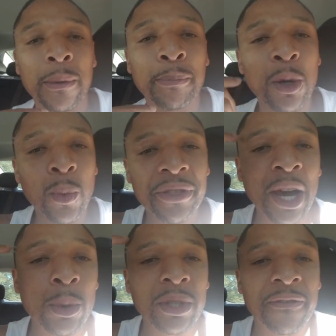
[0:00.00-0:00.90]
But
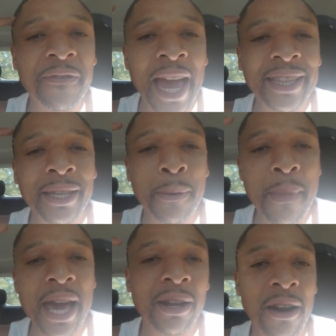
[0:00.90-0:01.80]
without the fact that a
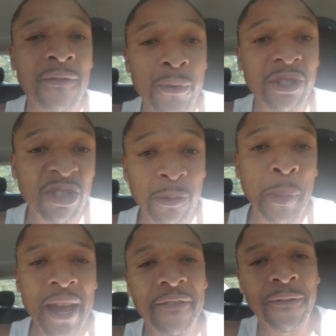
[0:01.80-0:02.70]
matter of
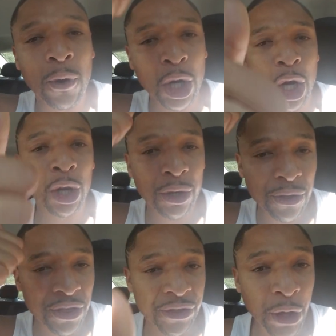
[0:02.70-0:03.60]
respect for good
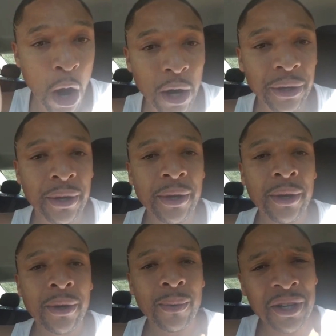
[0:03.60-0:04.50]
thought,
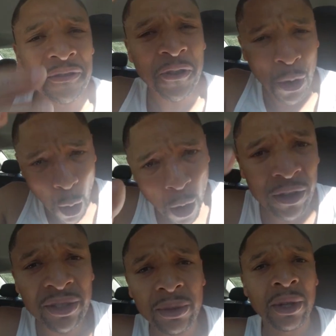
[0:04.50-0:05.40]
well, of
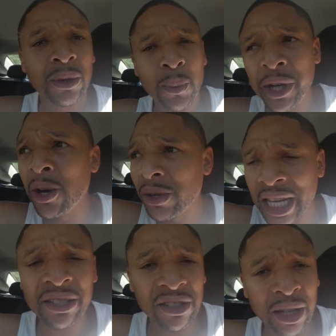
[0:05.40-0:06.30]
course we gonna
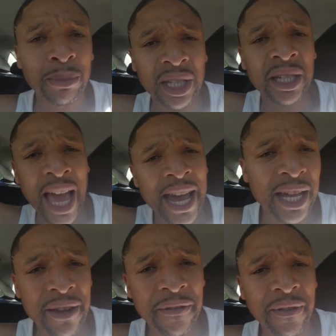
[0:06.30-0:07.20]
get something
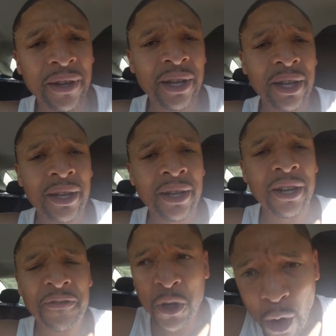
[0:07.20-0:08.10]
negative.
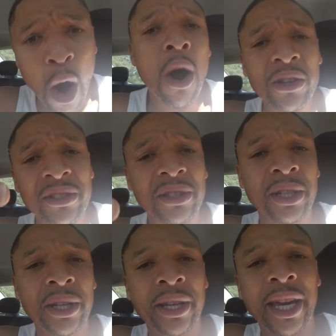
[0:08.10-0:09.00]
Of course.
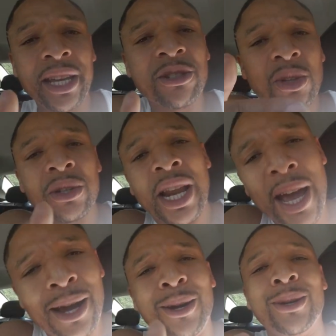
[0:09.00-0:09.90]
And so
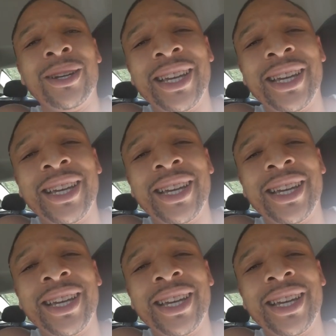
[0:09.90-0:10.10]
now